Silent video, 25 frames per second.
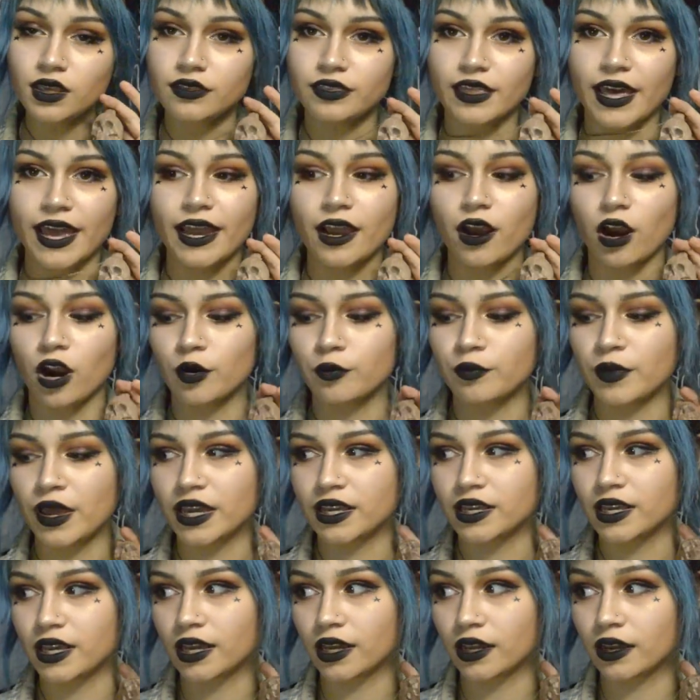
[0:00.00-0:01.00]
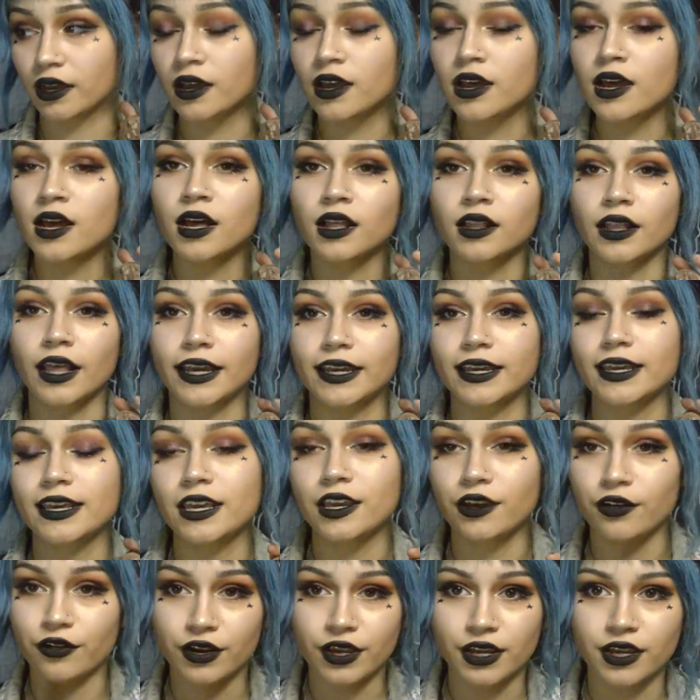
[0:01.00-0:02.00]
They are making
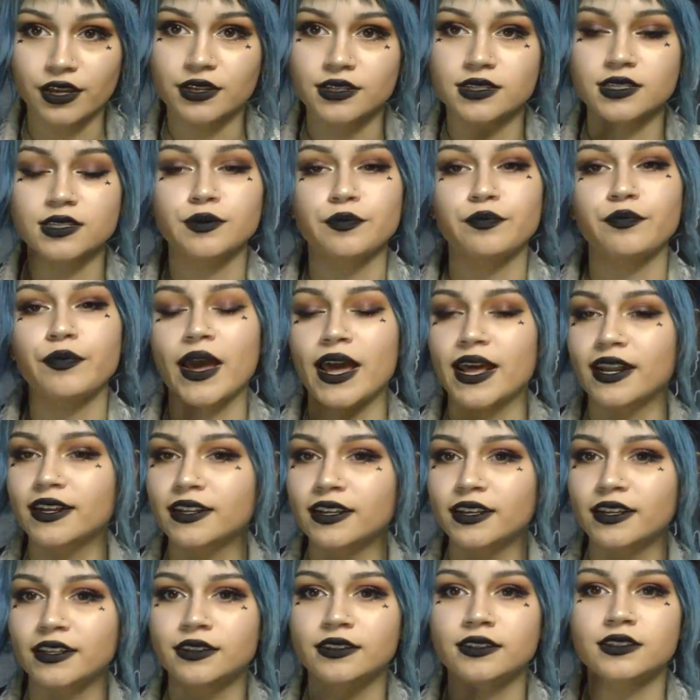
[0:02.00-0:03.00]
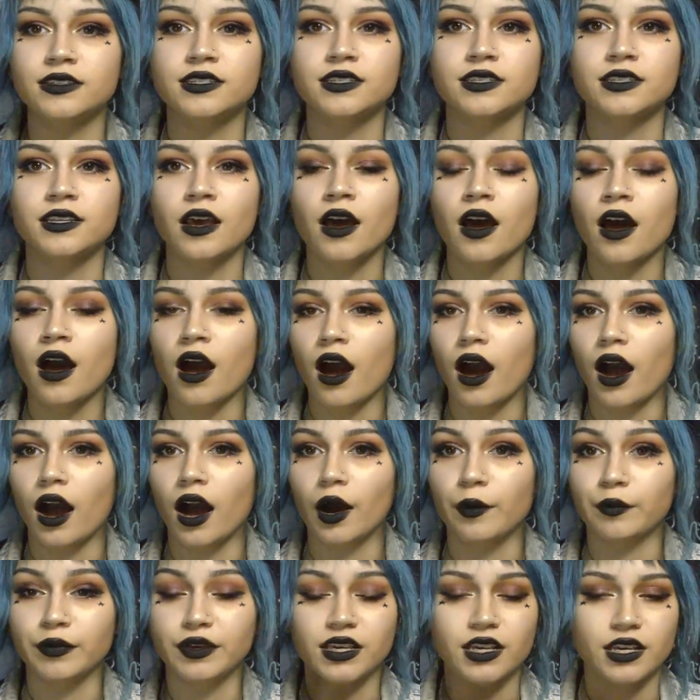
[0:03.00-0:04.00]
like earrings, pendants,
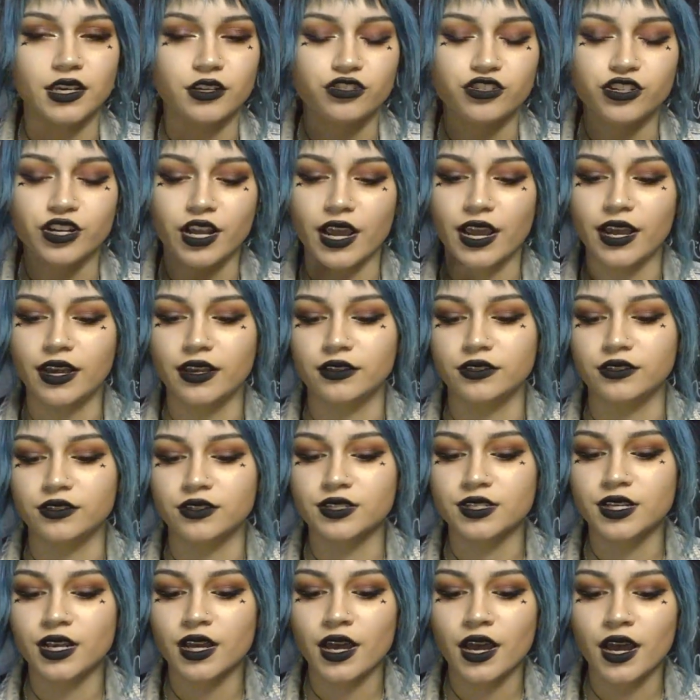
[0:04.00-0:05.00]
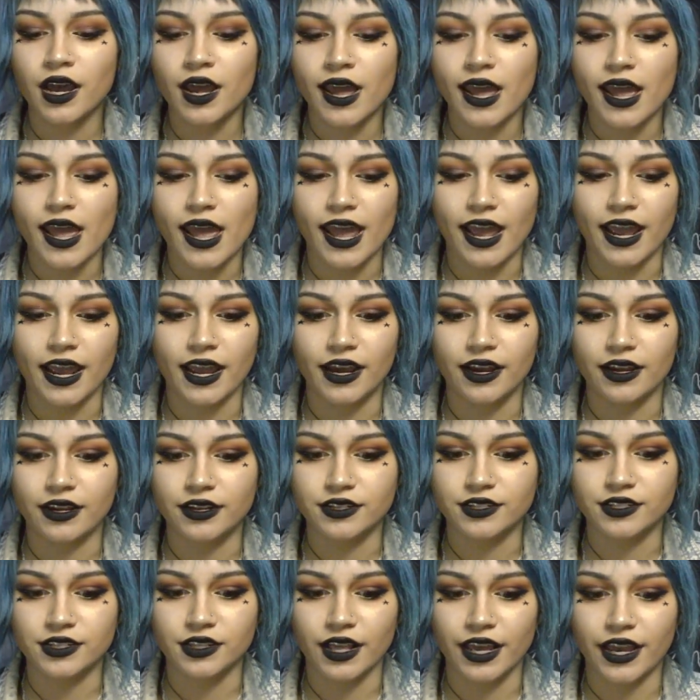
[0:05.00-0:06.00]
um, keychains,
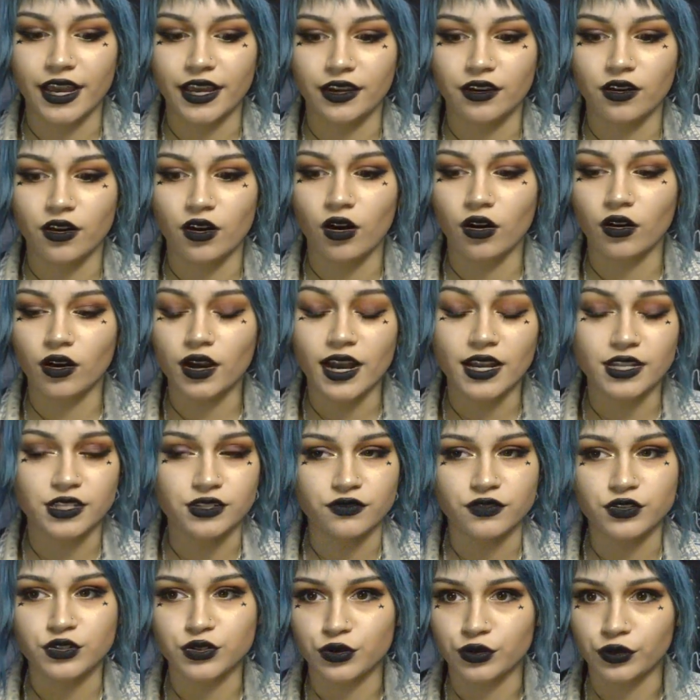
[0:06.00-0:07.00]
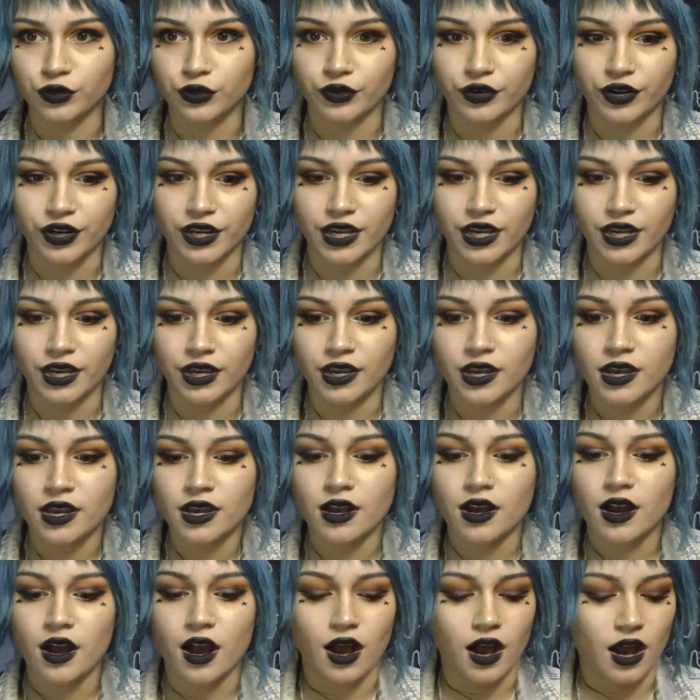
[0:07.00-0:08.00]
and like all kinds of jewelry
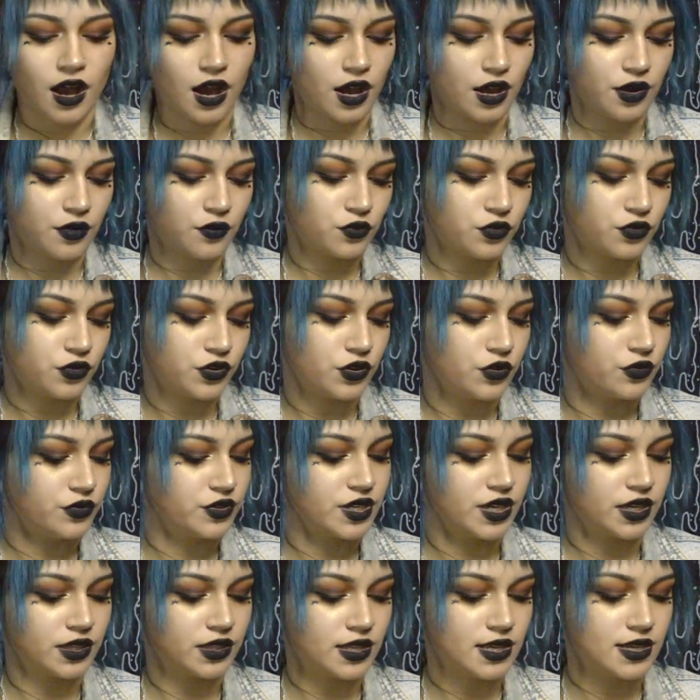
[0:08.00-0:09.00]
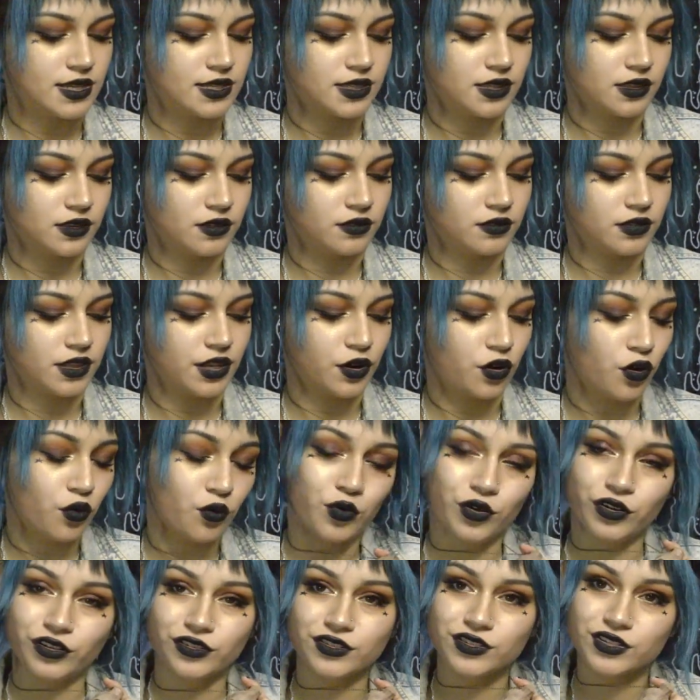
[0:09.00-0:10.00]
uh, using these
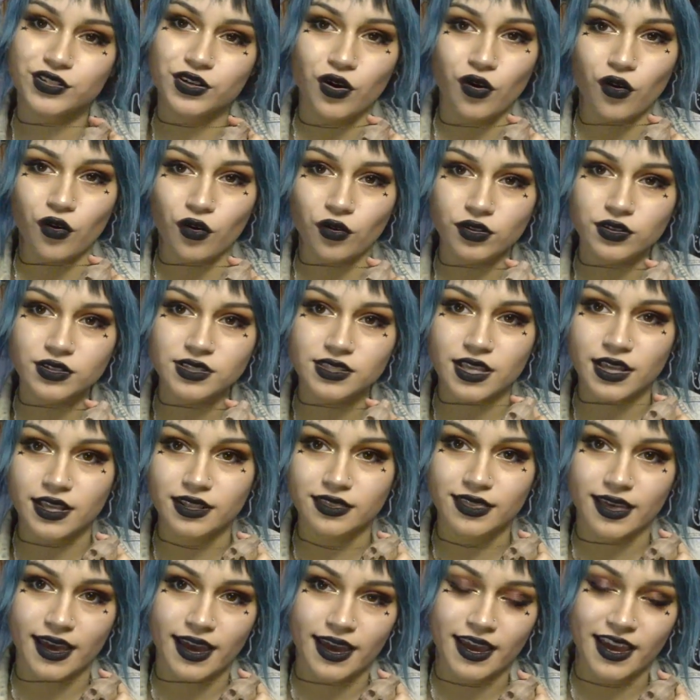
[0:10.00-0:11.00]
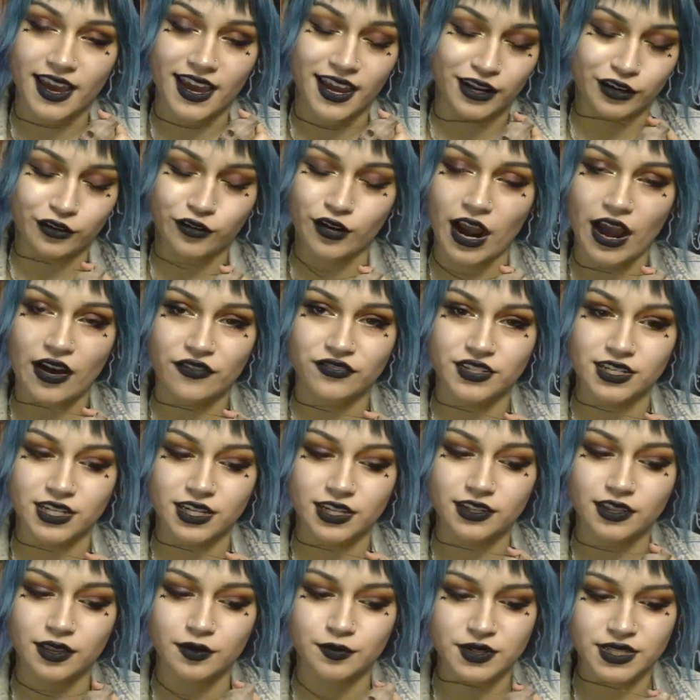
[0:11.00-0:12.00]
little wooden skulls that they
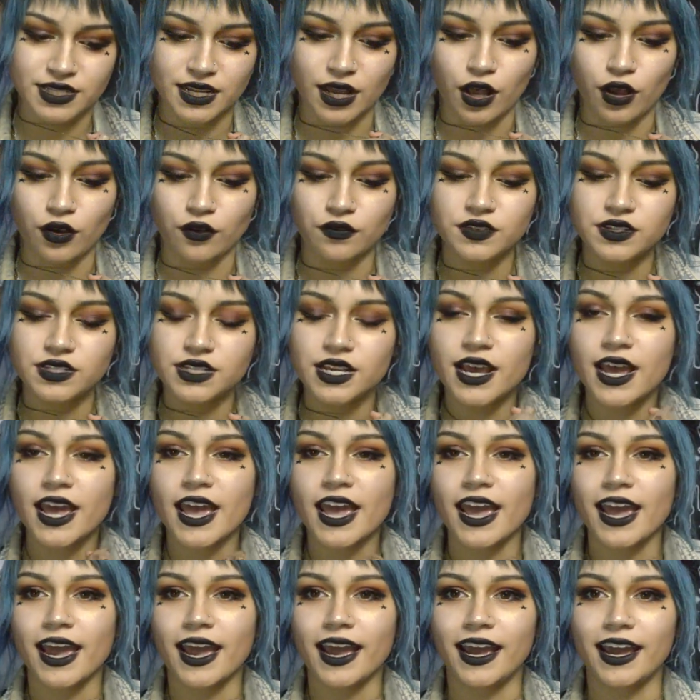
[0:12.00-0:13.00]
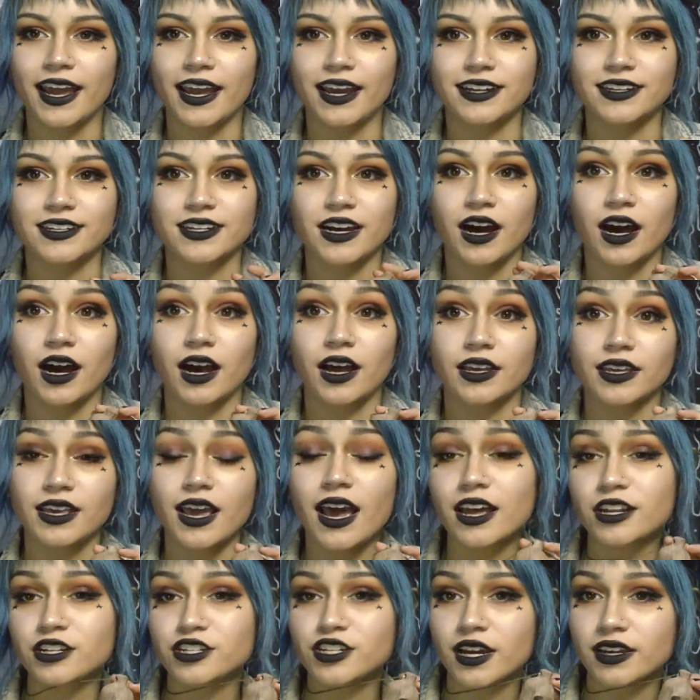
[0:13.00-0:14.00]
handcrafted themselves. And uh,
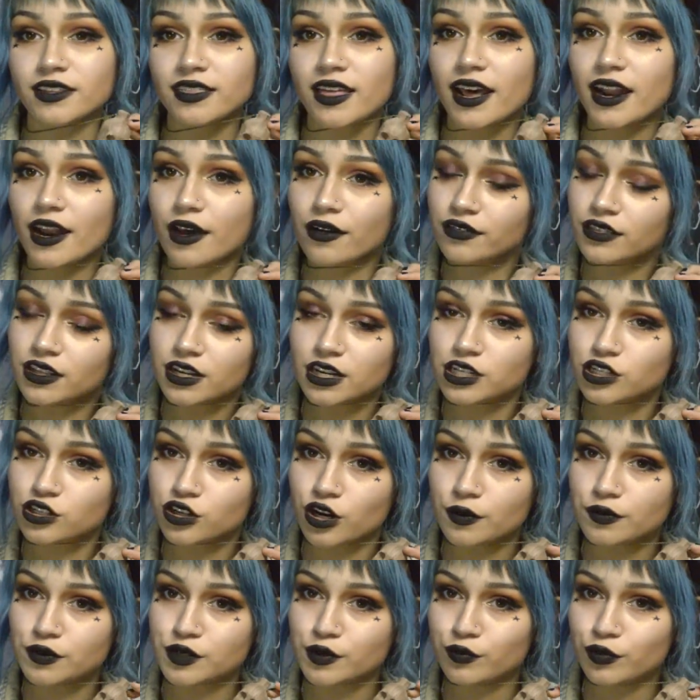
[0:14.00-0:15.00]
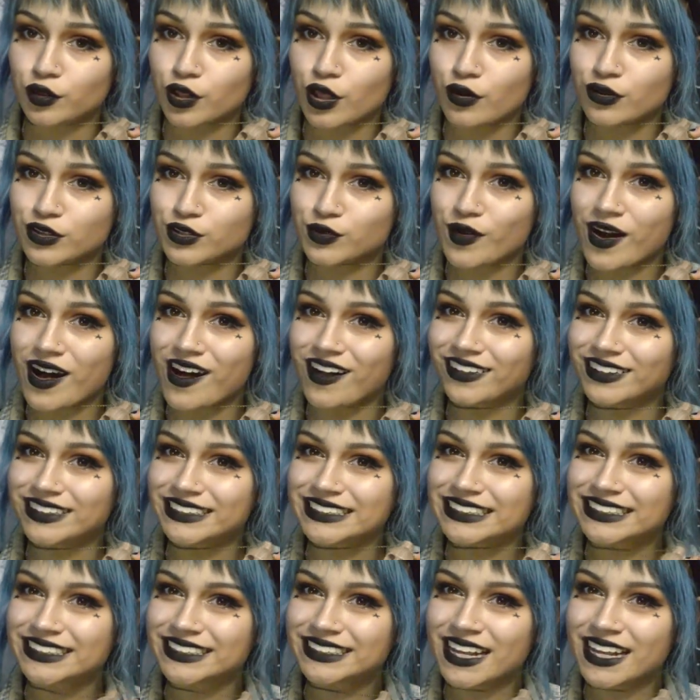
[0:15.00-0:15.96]
yeah, check that out in the description below as well.